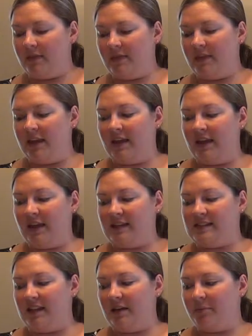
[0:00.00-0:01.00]
The
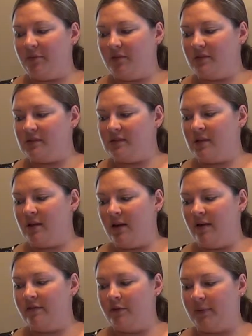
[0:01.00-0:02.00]
examples
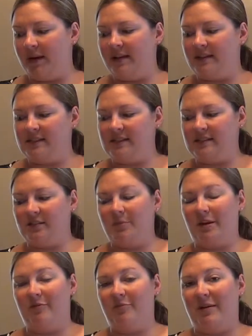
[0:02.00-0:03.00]
of the writing system
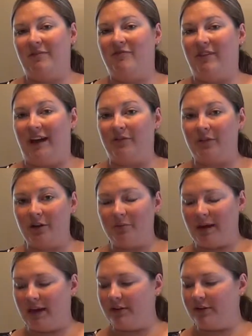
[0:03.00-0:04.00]
have been found on
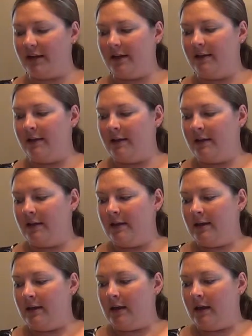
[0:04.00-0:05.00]
pottery,
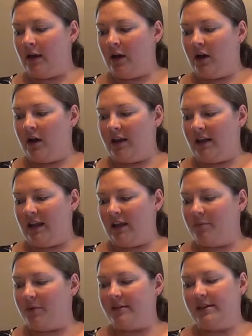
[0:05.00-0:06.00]
on
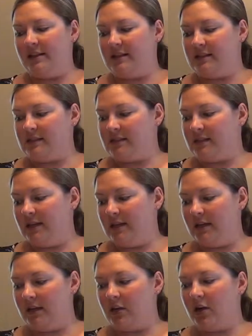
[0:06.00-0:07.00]
amulets,
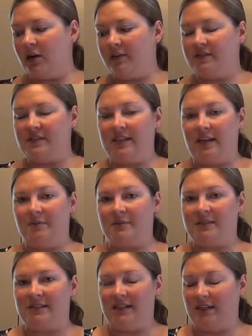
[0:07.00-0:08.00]
carved stamps,
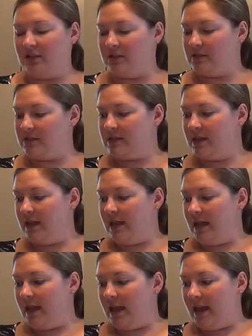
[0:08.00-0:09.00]
seals,
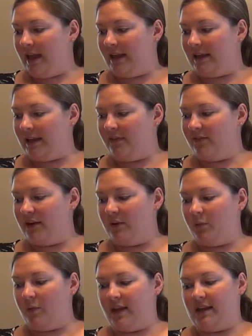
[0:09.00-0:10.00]
and even
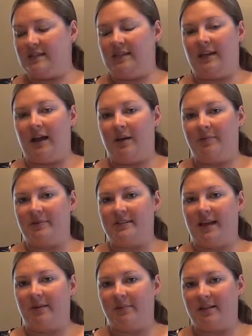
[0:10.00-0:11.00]
in weights and copper
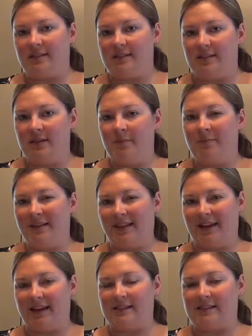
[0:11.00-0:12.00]
tablets. But
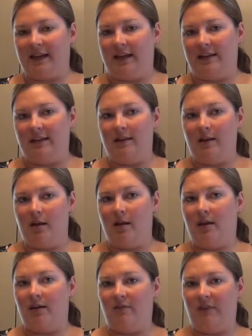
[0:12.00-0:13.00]
like I said,
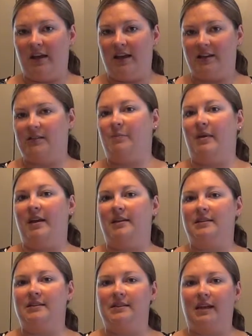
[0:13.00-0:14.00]
none of it has been
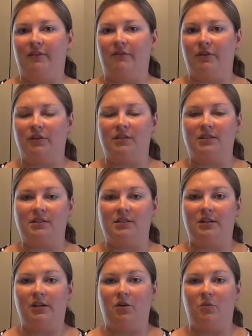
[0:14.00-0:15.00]
deciphered
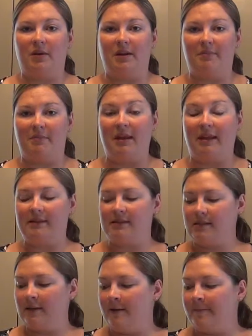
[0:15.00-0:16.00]
to know what it means.